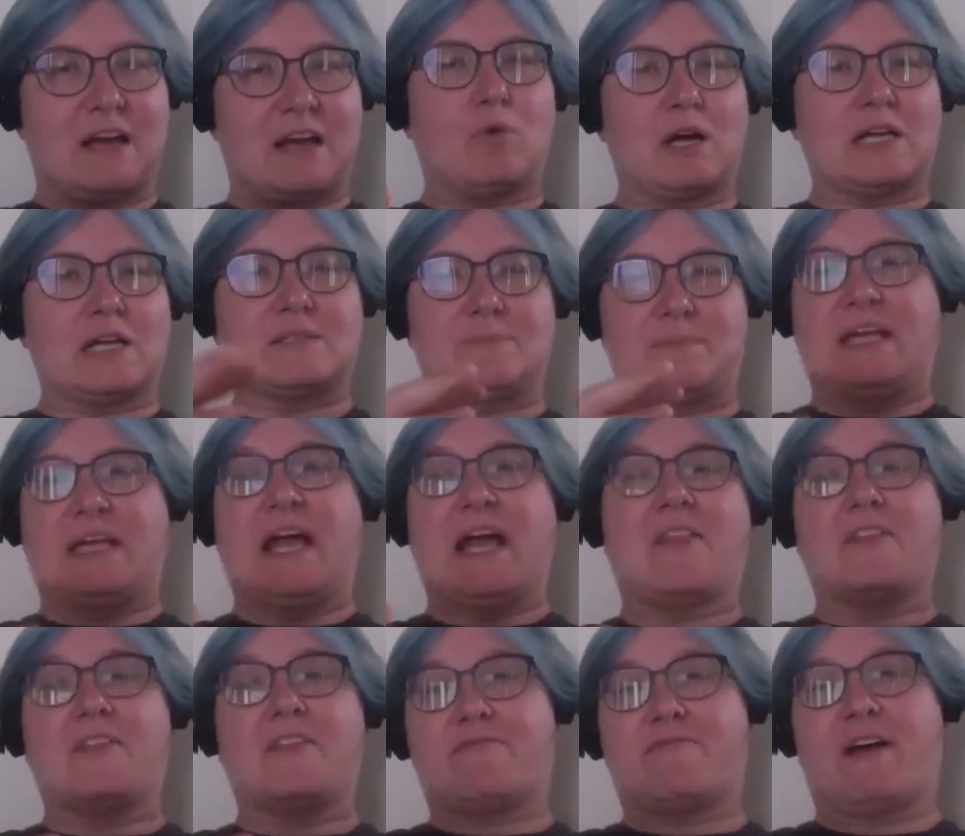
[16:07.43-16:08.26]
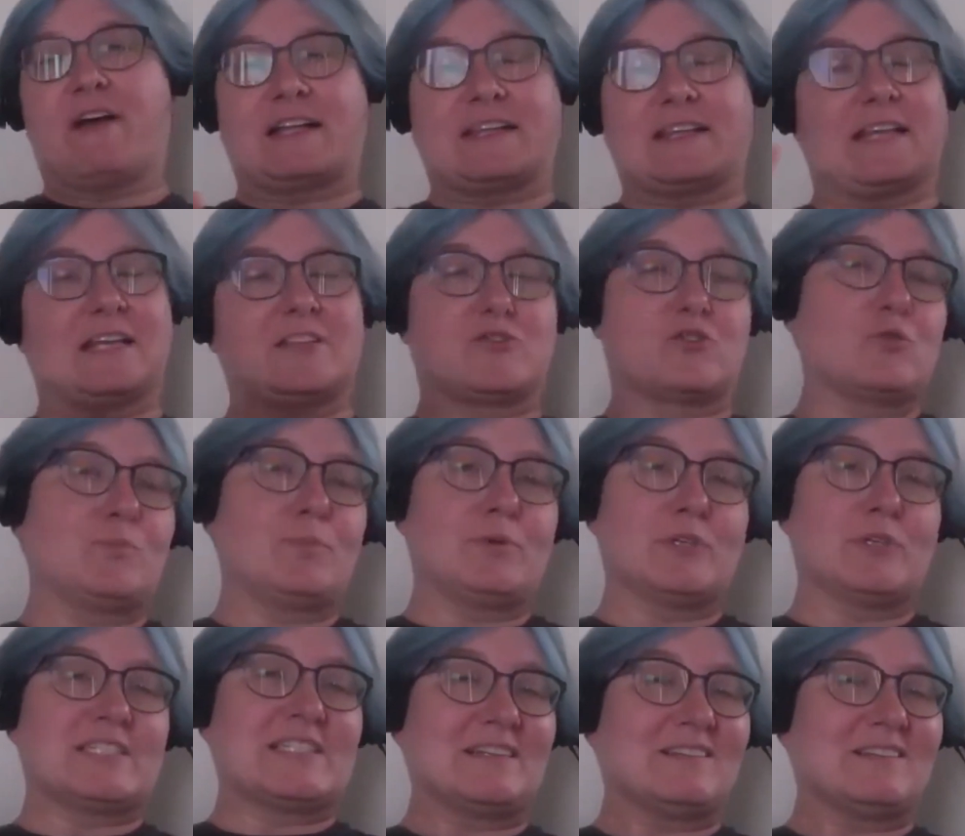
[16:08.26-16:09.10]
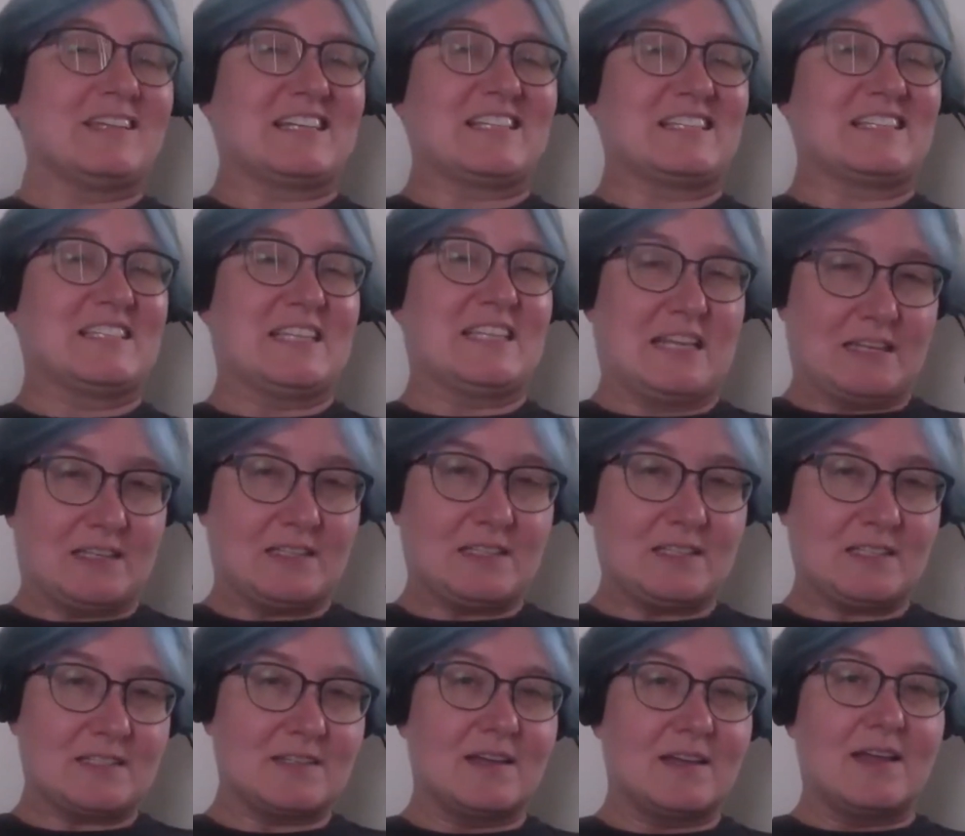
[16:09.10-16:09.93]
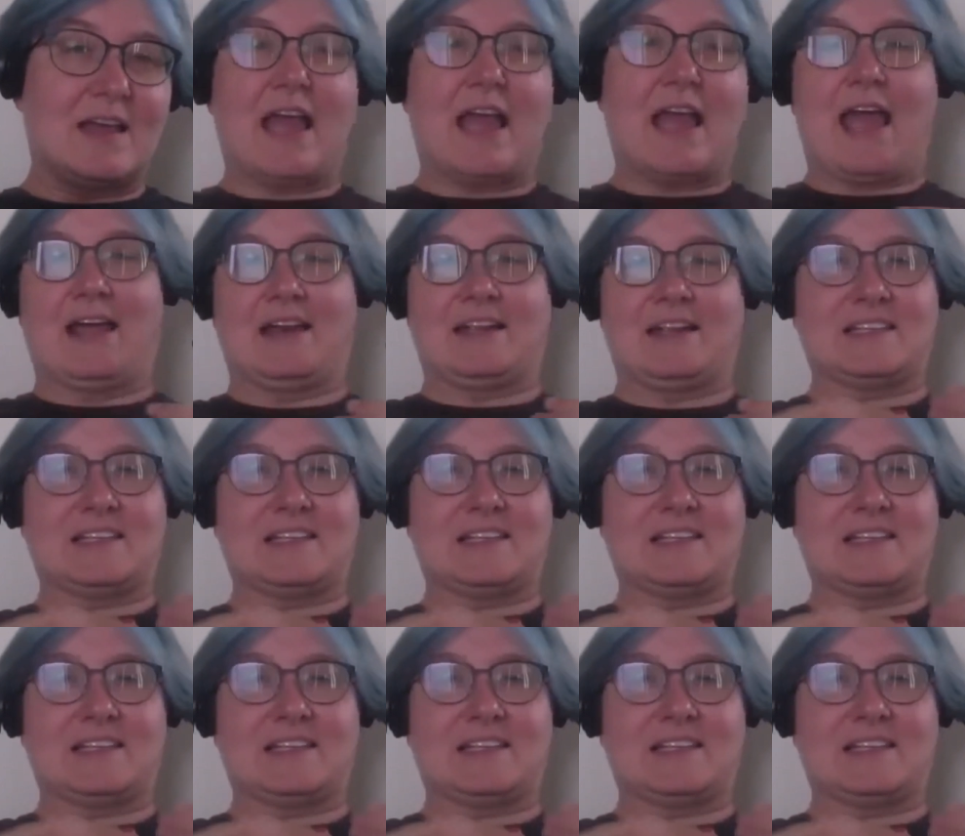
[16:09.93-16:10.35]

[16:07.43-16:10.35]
that was beyond the fact that Drupal still exists